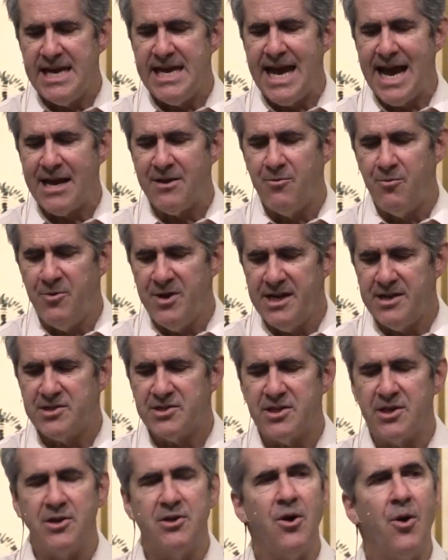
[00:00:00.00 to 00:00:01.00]
He had
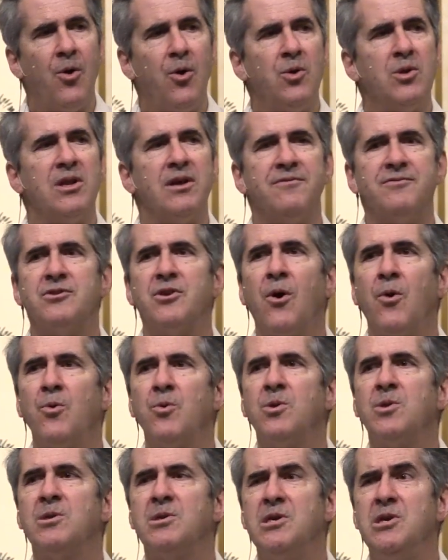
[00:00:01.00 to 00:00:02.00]
reached the goal of
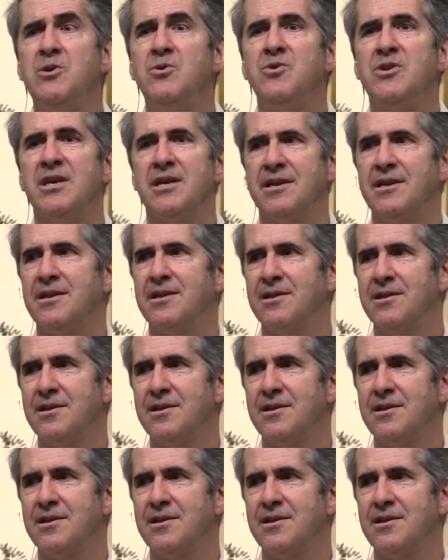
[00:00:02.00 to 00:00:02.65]
total union.